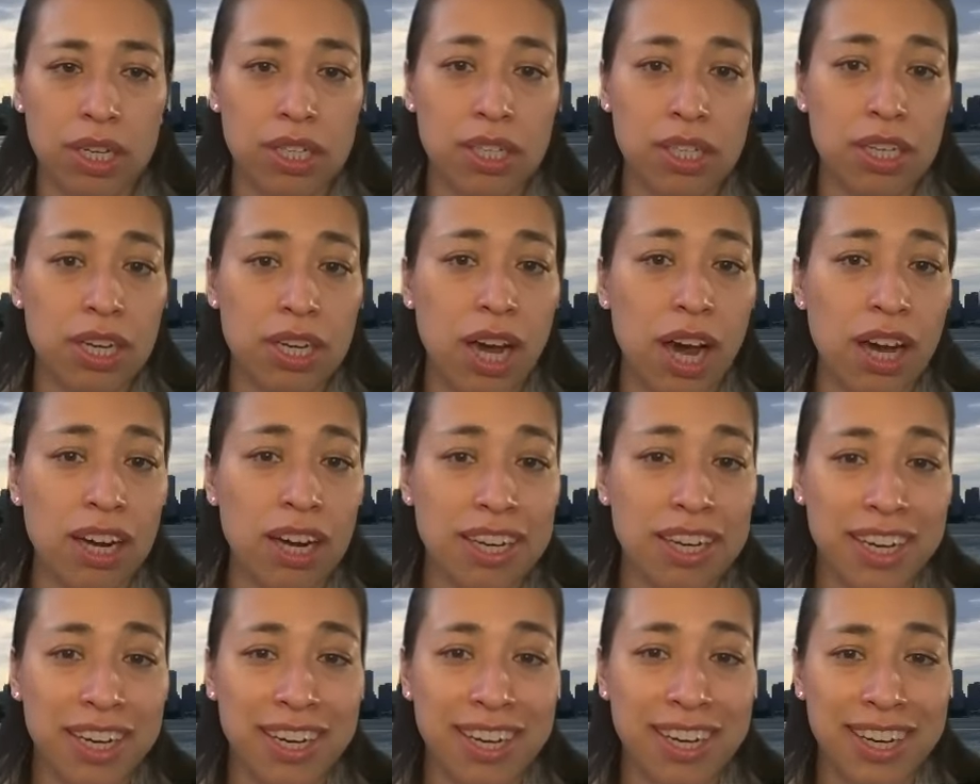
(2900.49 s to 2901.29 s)

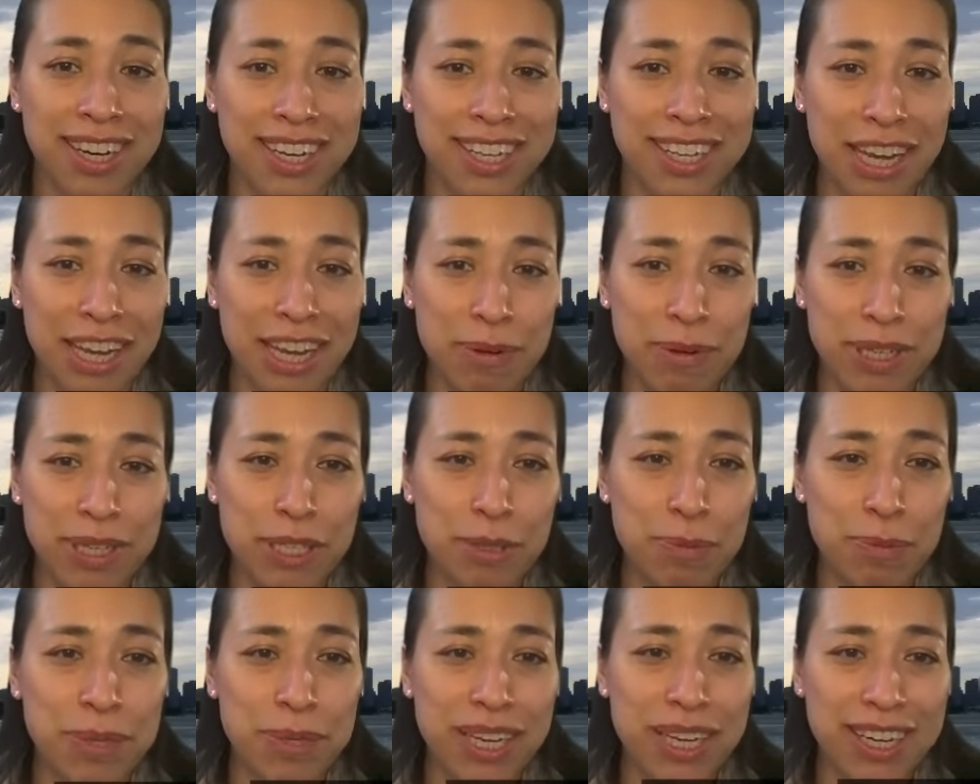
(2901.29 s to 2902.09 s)
talk they would
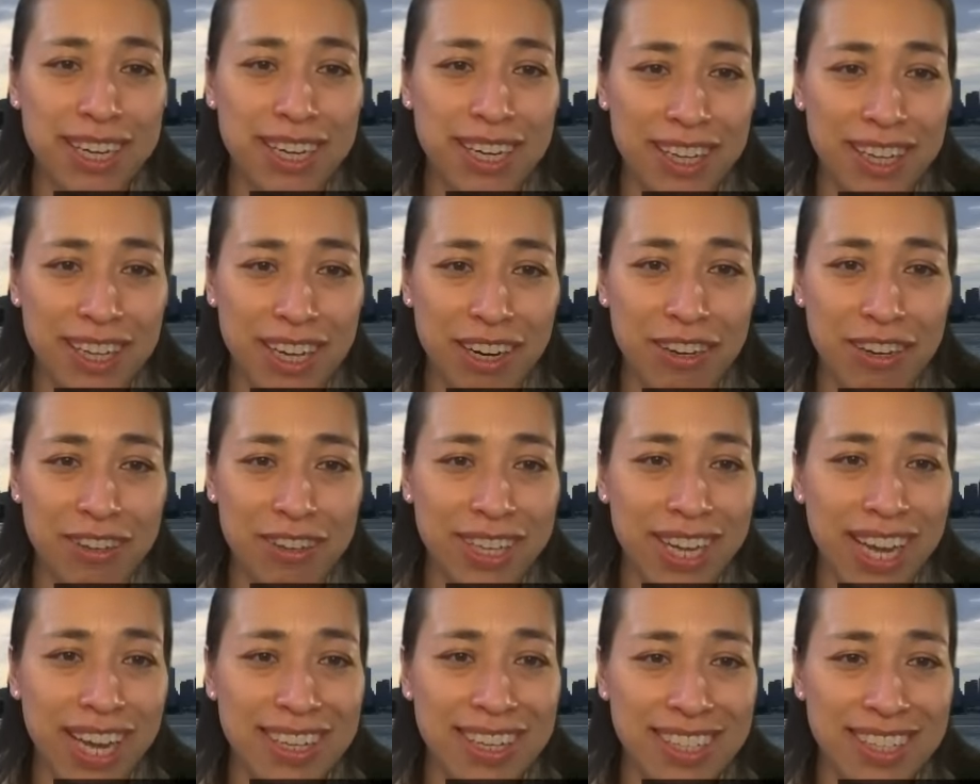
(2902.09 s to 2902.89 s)
speak their
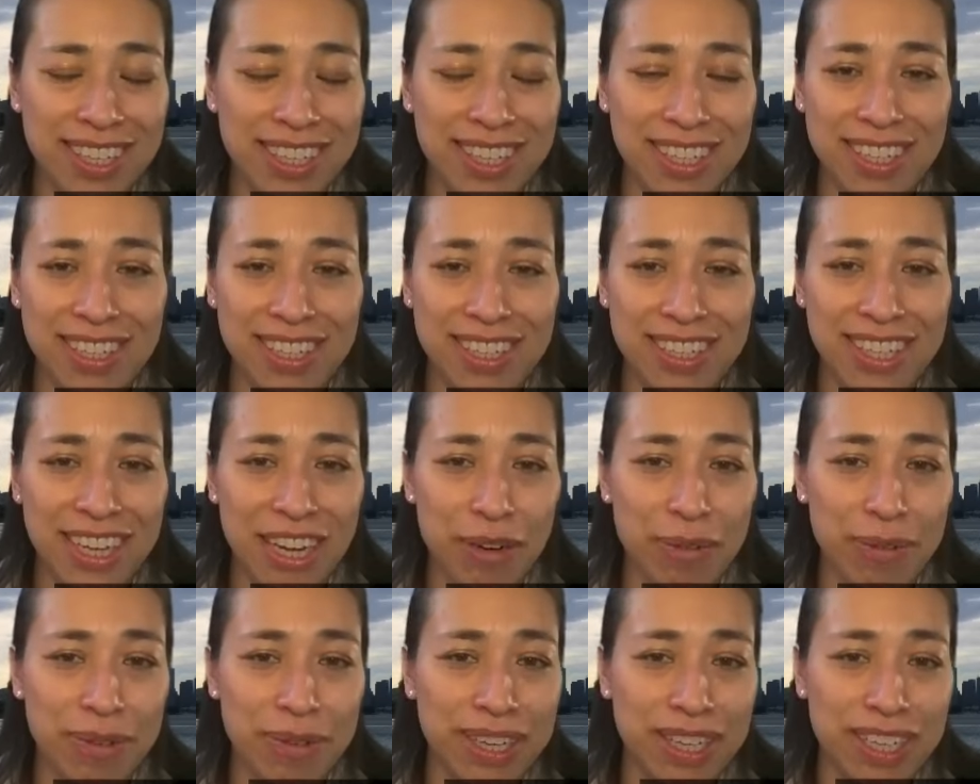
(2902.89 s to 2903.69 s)
lessons
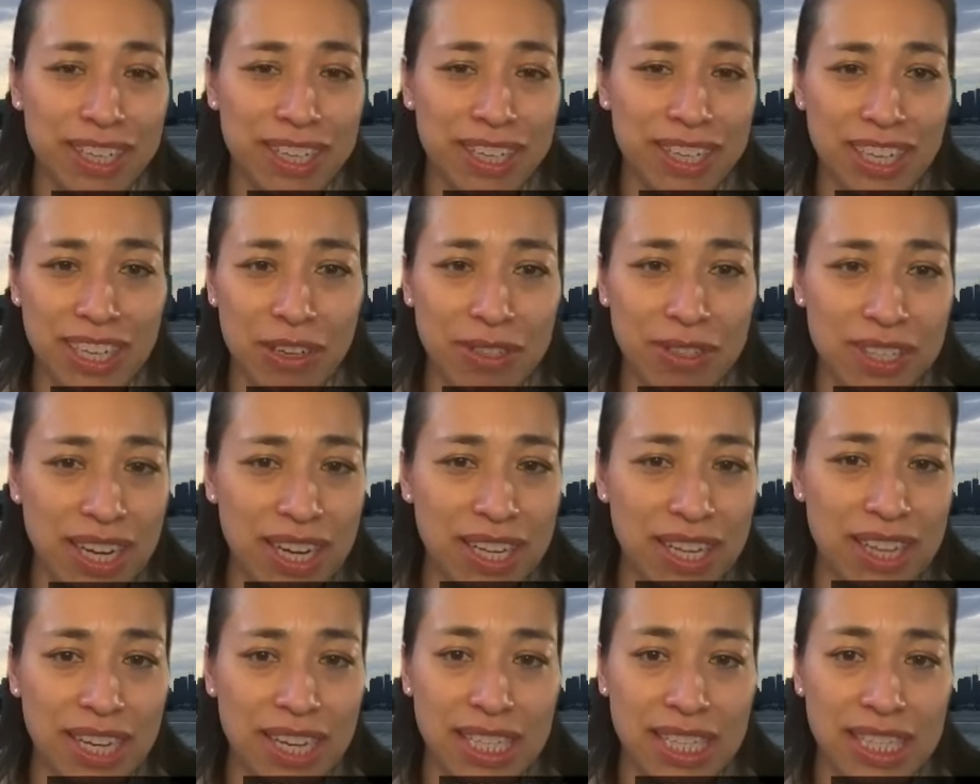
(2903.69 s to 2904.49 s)
they would you know
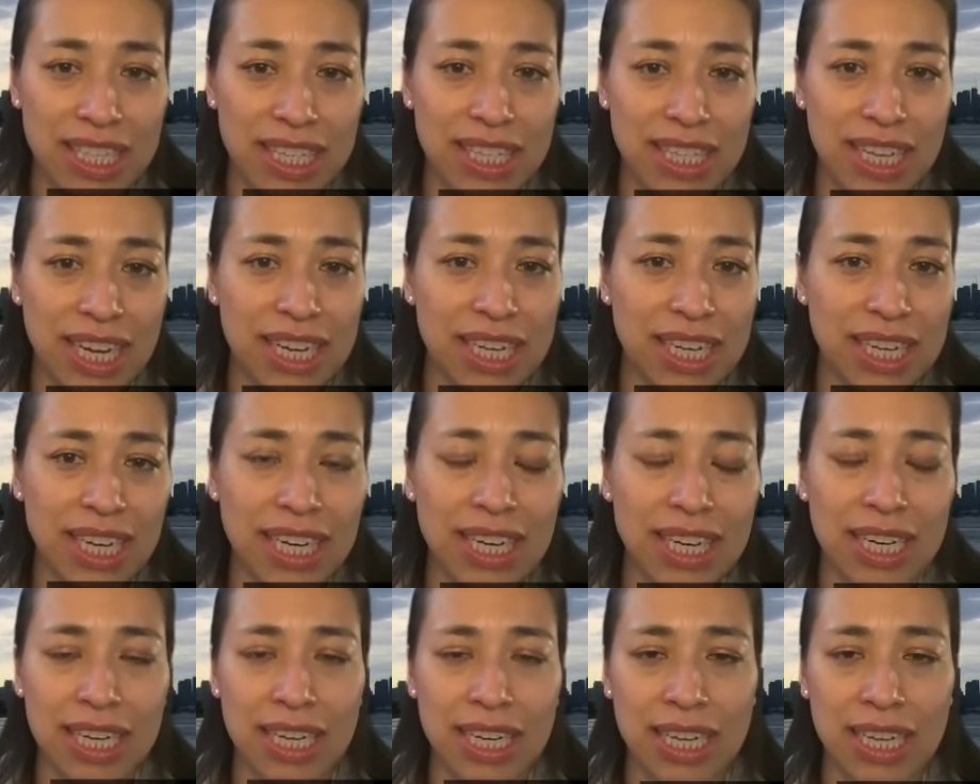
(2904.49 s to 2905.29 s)
say things that they
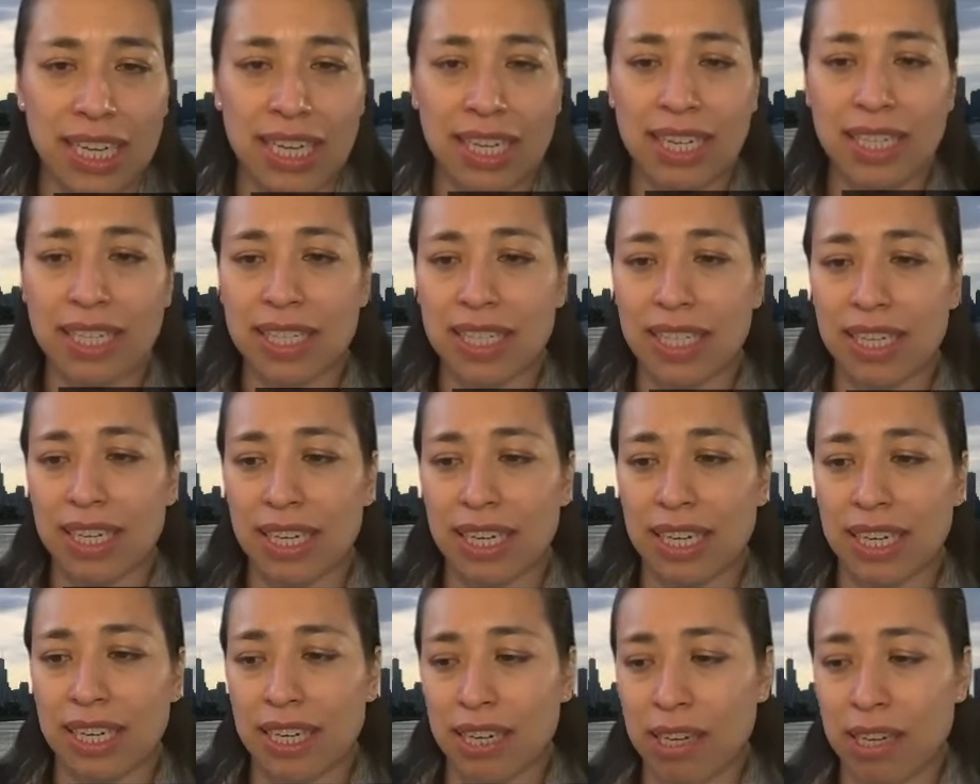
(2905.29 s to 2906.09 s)
needed
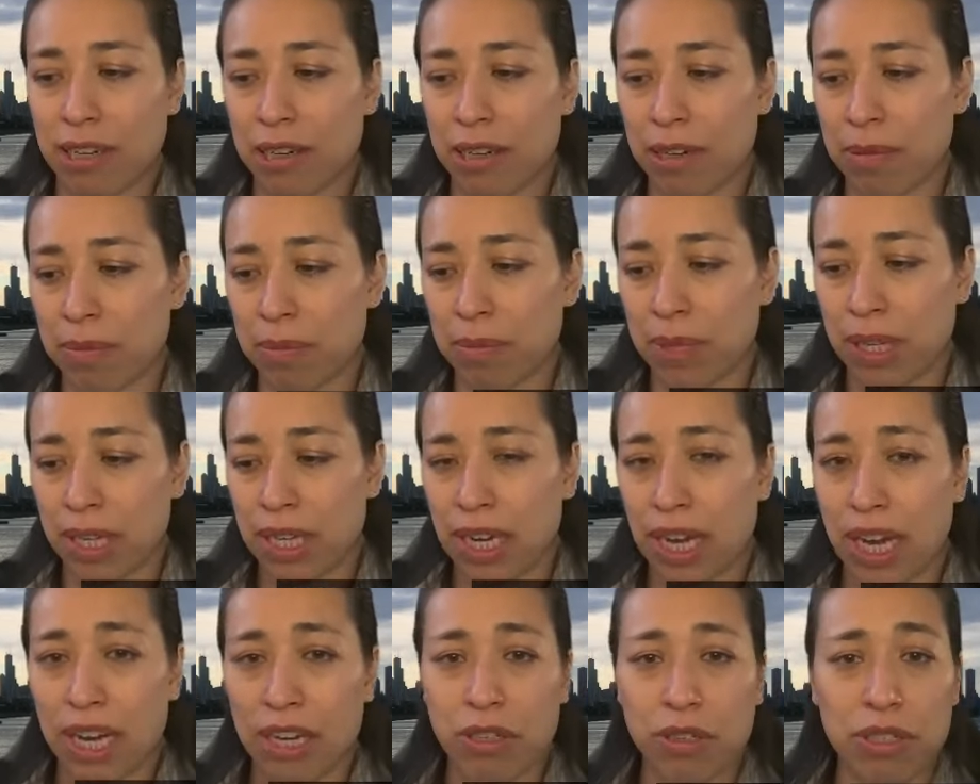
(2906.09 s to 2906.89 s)
um,
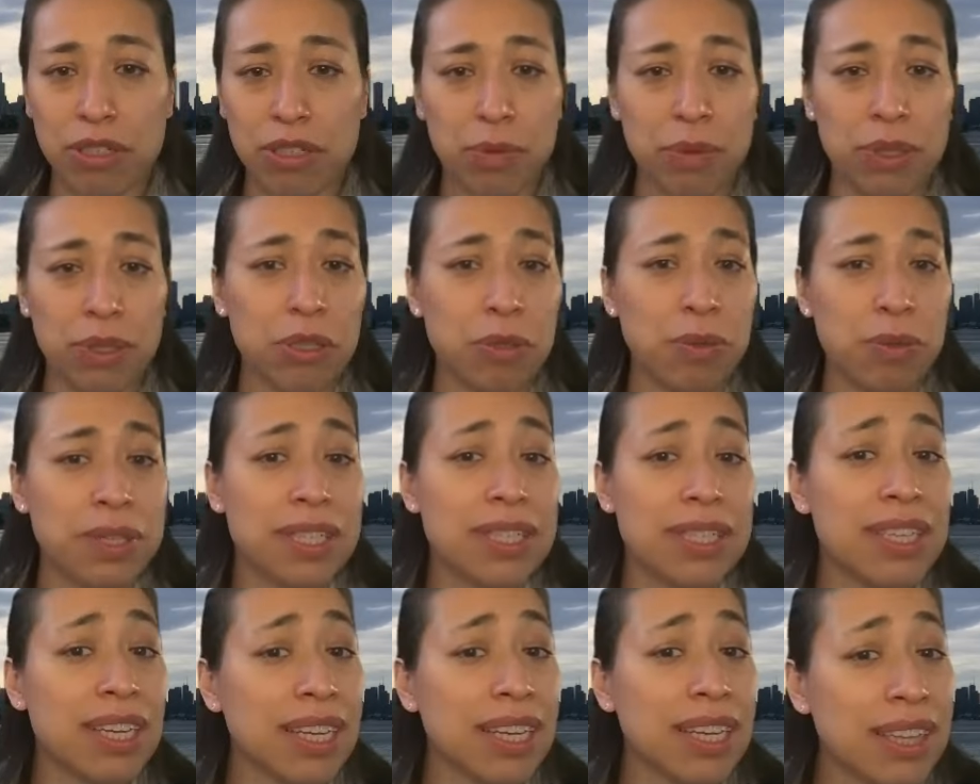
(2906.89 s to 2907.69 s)
i knew someone who
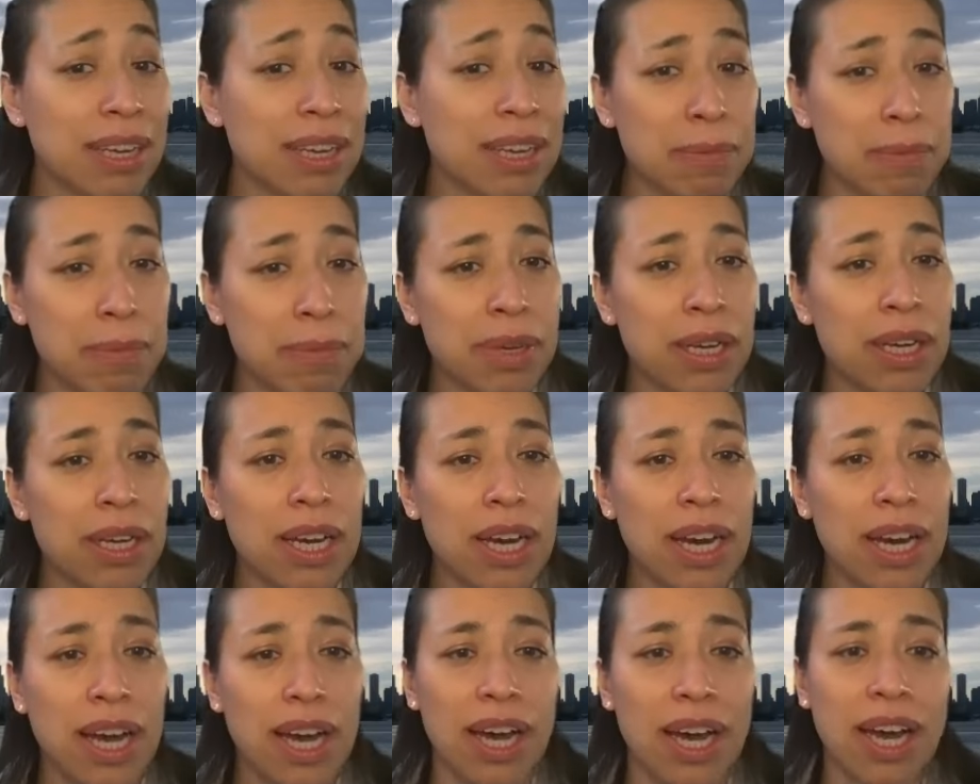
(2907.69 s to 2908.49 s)
would sing them
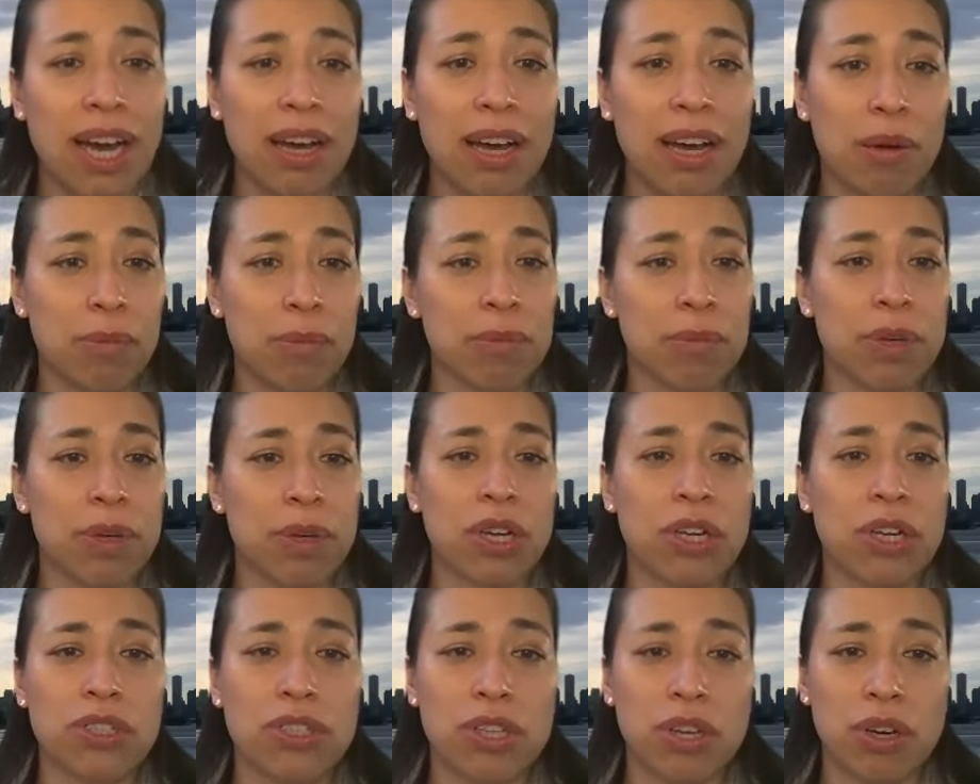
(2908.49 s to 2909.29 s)
um,
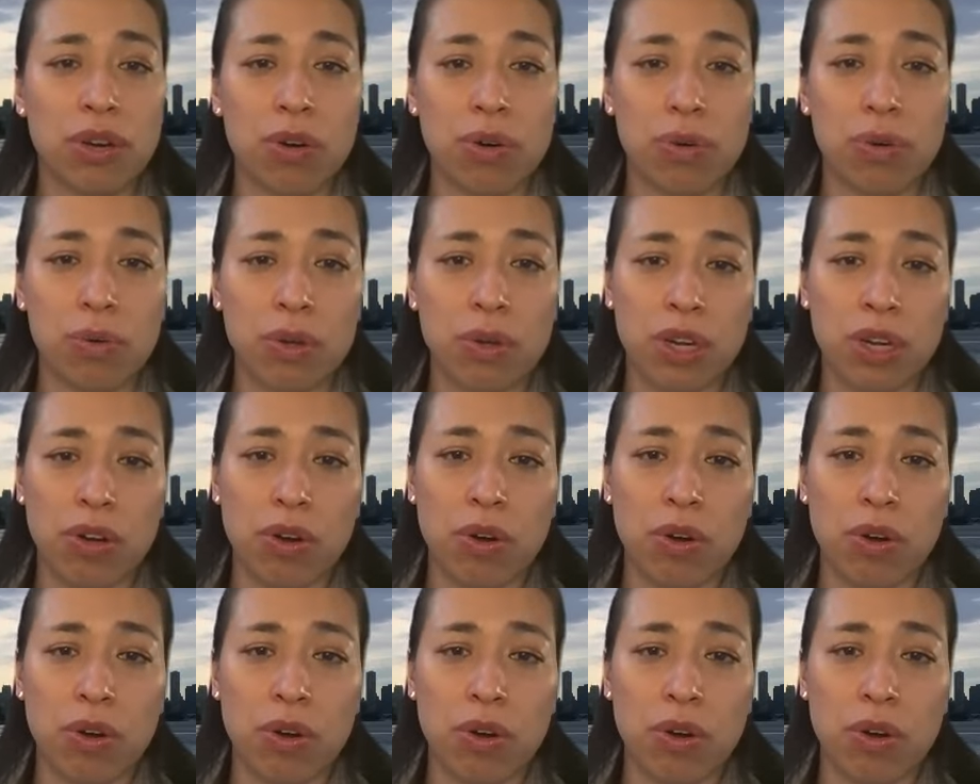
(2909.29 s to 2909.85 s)
so,